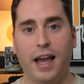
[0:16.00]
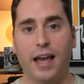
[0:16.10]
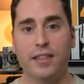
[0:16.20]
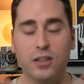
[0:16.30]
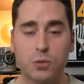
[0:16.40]

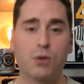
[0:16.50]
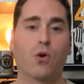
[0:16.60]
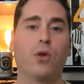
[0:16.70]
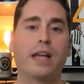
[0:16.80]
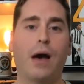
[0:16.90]
And these will be
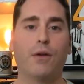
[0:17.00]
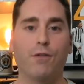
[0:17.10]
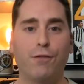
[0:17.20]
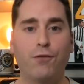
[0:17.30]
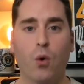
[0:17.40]
rolling out in
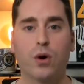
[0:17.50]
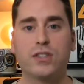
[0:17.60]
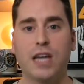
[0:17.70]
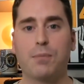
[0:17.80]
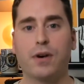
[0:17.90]
4
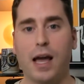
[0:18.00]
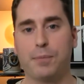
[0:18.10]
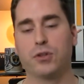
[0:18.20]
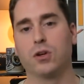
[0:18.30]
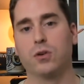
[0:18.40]
separate
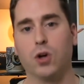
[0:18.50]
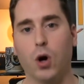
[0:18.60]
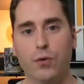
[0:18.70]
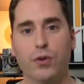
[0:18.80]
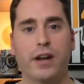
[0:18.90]
episodes
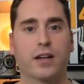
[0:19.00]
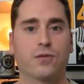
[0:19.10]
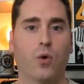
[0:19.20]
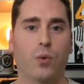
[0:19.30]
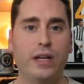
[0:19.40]
over the
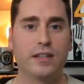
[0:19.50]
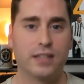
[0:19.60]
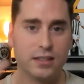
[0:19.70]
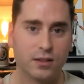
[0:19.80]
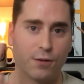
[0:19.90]
next 4 weeks.
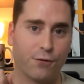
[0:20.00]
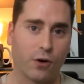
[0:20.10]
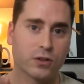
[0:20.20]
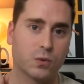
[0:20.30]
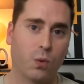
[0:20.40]
This is the
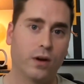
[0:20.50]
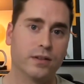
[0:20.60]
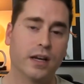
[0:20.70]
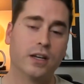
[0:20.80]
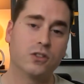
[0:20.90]
first one.
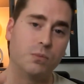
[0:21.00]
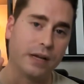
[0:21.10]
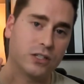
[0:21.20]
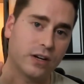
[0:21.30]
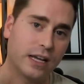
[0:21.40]
So
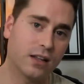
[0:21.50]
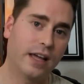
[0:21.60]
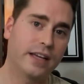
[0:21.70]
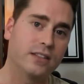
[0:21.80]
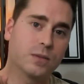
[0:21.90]
make sure to hit
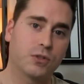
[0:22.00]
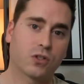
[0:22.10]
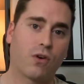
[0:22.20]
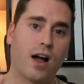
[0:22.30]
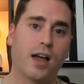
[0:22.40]
like and
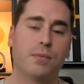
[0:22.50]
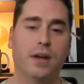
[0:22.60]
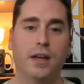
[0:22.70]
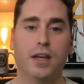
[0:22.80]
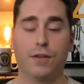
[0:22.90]
subscribe
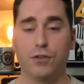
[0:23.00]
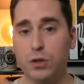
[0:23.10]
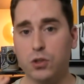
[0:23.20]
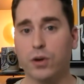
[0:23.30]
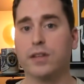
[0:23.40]

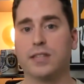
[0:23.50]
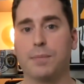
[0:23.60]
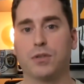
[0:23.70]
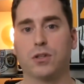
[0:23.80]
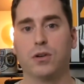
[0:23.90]
if you
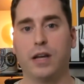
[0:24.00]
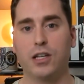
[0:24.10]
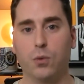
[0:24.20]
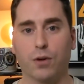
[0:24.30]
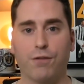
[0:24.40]
enjoyed this
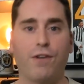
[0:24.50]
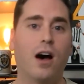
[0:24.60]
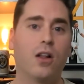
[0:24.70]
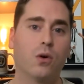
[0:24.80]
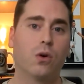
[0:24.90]
episode and you
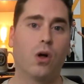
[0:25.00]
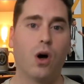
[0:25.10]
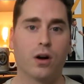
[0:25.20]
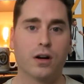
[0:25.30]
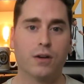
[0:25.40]
want to
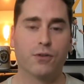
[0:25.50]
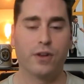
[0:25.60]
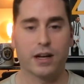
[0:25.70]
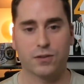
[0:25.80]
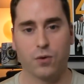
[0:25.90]
follow along
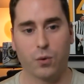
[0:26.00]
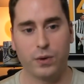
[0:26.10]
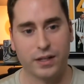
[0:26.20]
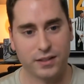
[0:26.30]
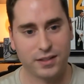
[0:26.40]
for the next
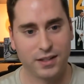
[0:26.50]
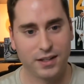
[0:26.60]
4 weeks.